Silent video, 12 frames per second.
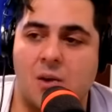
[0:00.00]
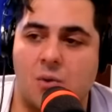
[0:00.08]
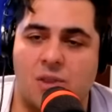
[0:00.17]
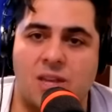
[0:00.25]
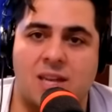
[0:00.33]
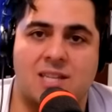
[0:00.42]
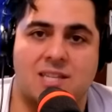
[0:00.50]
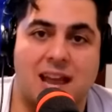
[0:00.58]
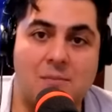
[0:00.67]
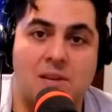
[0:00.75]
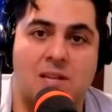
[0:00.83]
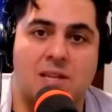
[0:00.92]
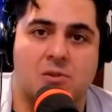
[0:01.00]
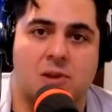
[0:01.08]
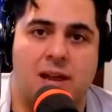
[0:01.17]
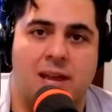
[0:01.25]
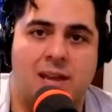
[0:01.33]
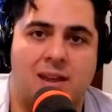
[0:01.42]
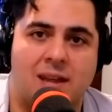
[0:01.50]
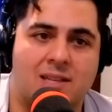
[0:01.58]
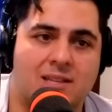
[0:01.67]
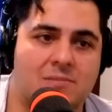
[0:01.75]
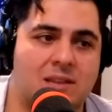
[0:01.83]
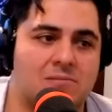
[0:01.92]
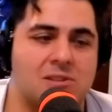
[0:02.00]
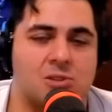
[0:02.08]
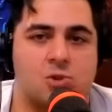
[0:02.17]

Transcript: where the excitement is great and sometimes yeah.